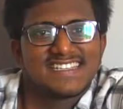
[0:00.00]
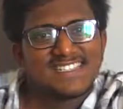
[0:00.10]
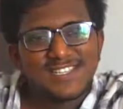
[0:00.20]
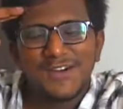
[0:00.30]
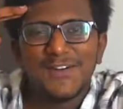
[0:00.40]

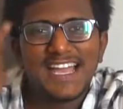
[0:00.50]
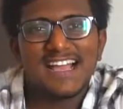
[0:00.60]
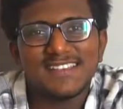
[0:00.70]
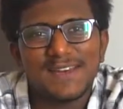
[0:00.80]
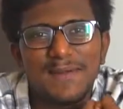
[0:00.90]
So hey
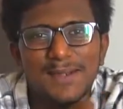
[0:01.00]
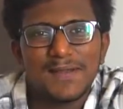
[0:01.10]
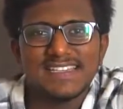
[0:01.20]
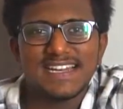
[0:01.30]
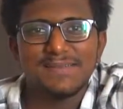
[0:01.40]
guys, welcome back to
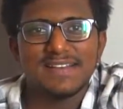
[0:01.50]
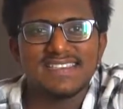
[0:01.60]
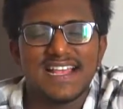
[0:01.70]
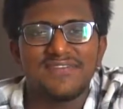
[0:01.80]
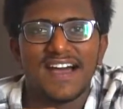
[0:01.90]
my channel.
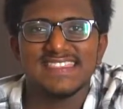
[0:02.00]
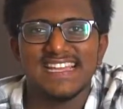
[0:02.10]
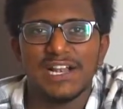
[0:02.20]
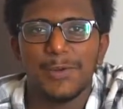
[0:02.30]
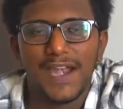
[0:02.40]
Myself
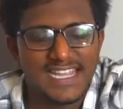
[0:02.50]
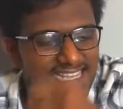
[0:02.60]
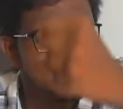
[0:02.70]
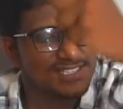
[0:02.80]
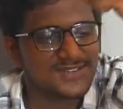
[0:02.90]
Adhil
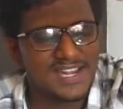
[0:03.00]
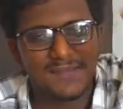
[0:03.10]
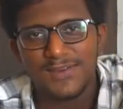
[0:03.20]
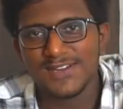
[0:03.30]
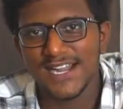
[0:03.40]
Reddy. So today
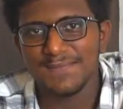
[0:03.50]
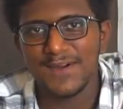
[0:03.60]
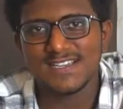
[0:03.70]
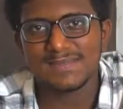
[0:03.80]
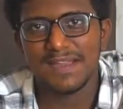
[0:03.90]
I'm going to
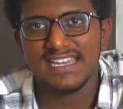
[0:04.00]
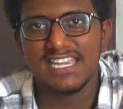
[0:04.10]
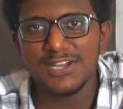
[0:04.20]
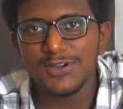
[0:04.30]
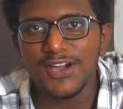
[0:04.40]
unbox my
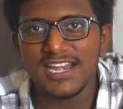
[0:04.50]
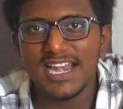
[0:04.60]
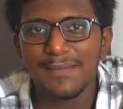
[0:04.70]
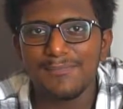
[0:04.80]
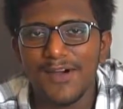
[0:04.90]
new
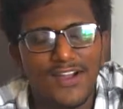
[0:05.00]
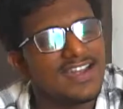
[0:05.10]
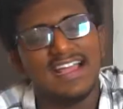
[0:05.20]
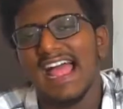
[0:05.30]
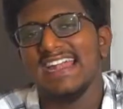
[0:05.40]

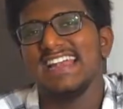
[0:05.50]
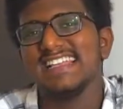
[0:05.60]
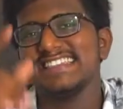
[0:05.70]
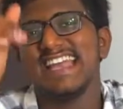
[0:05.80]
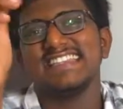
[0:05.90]
Gorillapod and
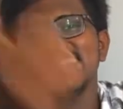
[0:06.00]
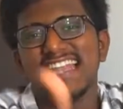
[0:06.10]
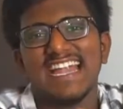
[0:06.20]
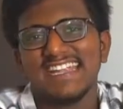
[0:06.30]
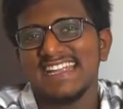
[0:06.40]
let's get
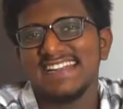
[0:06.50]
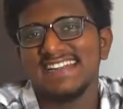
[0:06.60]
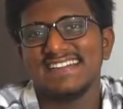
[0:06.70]
started.